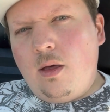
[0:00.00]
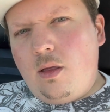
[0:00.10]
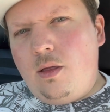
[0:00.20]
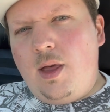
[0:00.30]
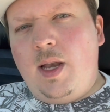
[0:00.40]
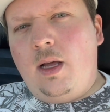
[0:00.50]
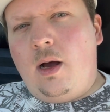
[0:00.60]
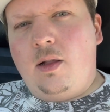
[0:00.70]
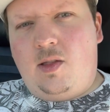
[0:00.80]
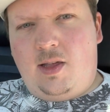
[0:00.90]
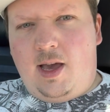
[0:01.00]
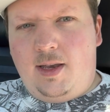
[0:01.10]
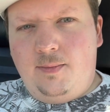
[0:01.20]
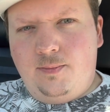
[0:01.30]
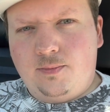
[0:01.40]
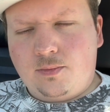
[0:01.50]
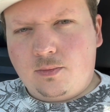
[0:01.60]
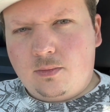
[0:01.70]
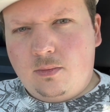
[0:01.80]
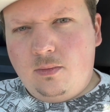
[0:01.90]
Then God said,
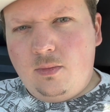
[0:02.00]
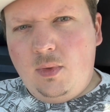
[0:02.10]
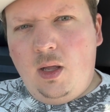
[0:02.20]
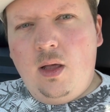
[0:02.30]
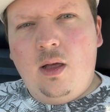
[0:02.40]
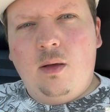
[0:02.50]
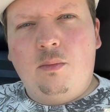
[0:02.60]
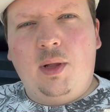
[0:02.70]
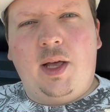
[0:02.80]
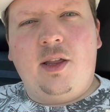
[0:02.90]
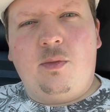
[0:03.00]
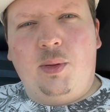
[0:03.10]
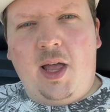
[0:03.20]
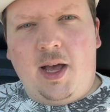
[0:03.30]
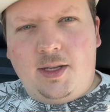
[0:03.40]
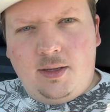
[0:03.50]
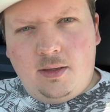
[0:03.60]
"Blood is blood."